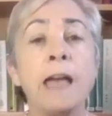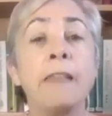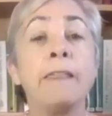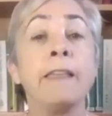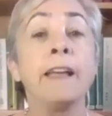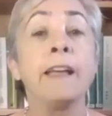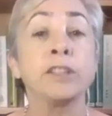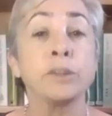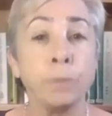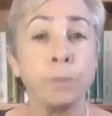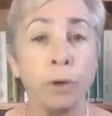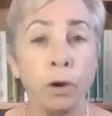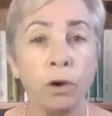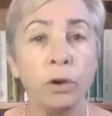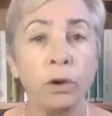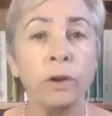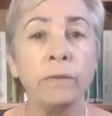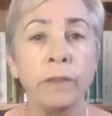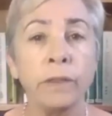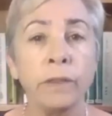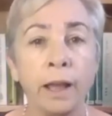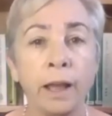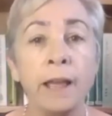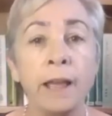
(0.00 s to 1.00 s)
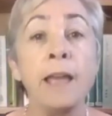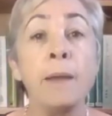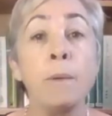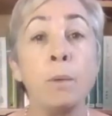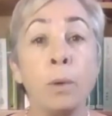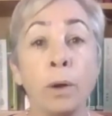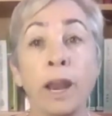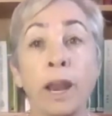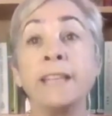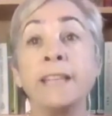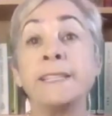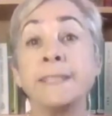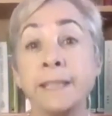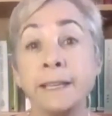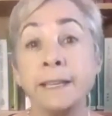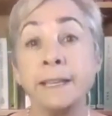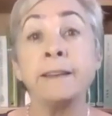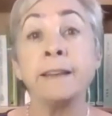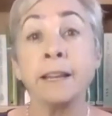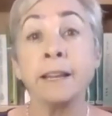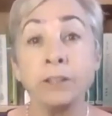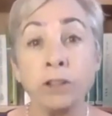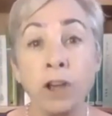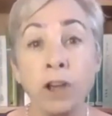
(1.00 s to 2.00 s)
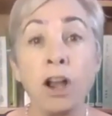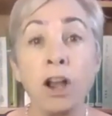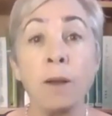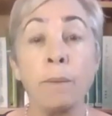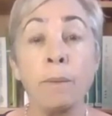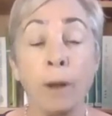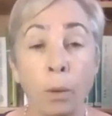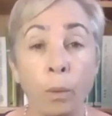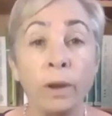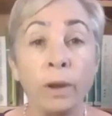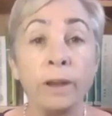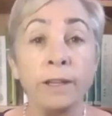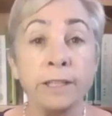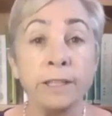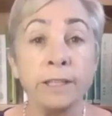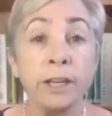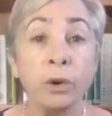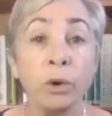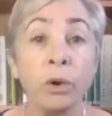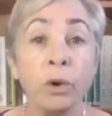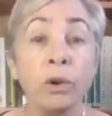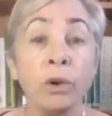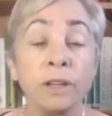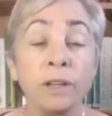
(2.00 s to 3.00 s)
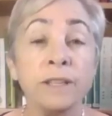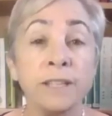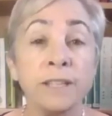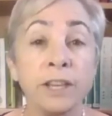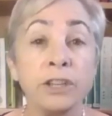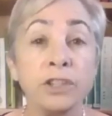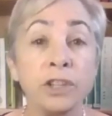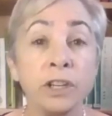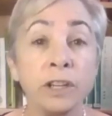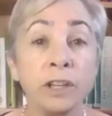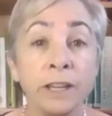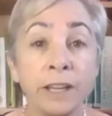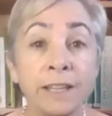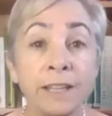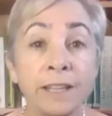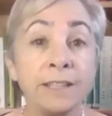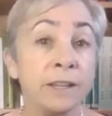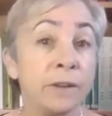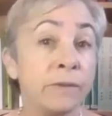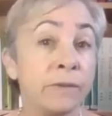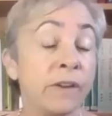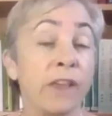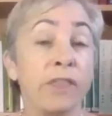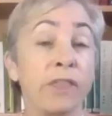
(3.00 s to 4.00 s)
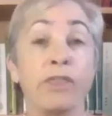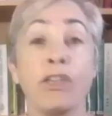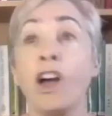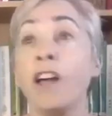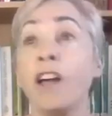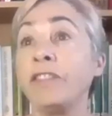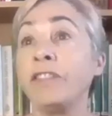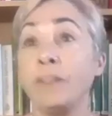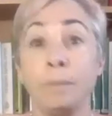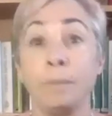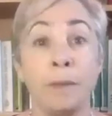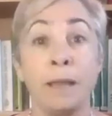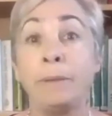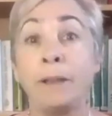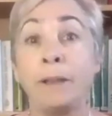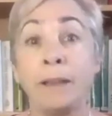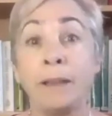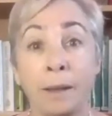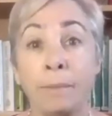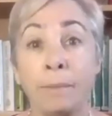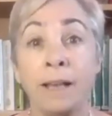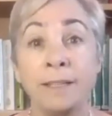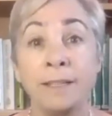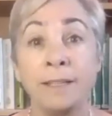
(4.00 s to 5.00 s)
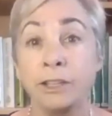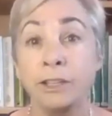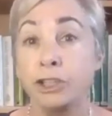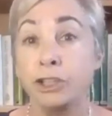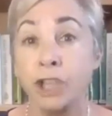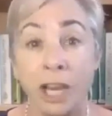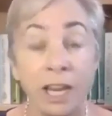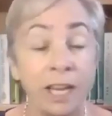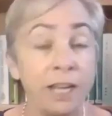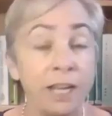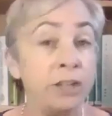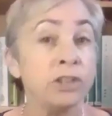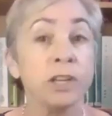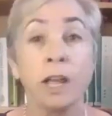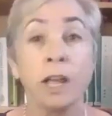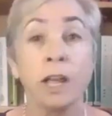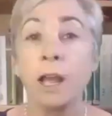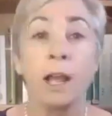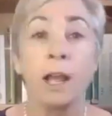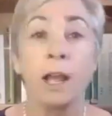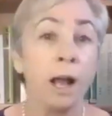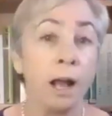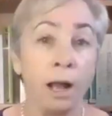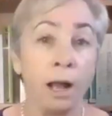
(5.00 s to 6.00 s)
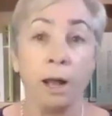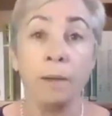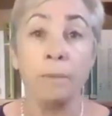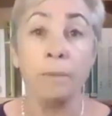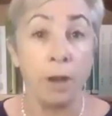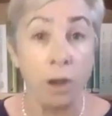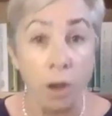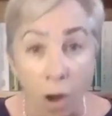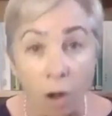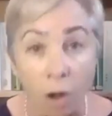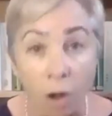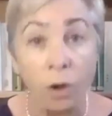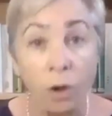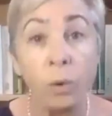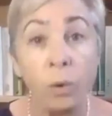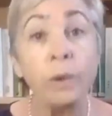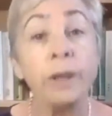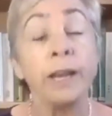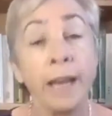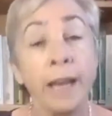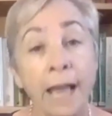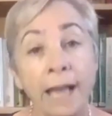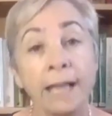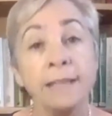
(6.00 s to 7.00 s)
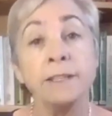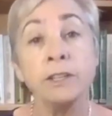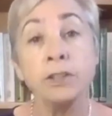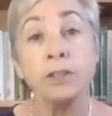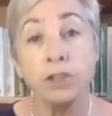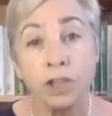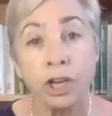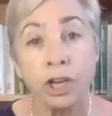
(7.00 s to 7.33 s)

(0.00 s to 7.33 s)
That's part of when I sit and I talk about what a terror organization is, and if I thought that maybe Hamas had changed, no, it hasn't